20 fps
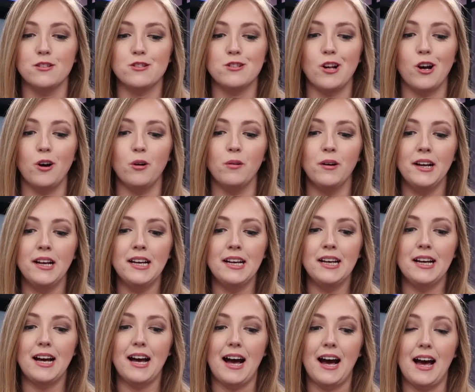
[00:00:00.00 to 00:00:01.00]
So
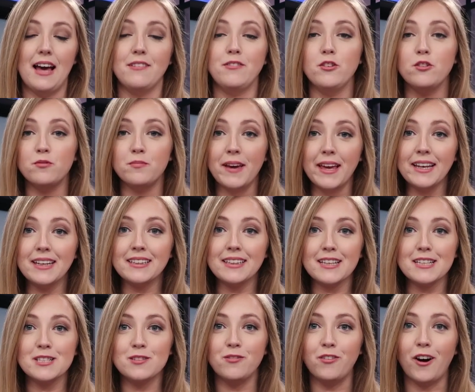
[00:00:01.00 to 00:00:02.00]
if you've made it
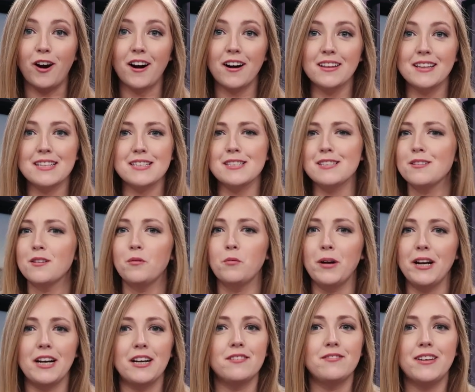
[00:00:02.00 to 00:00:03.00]
this far, this is a
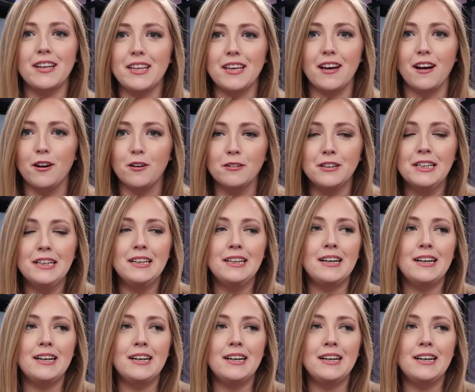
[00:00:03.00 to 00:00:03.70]
weird video.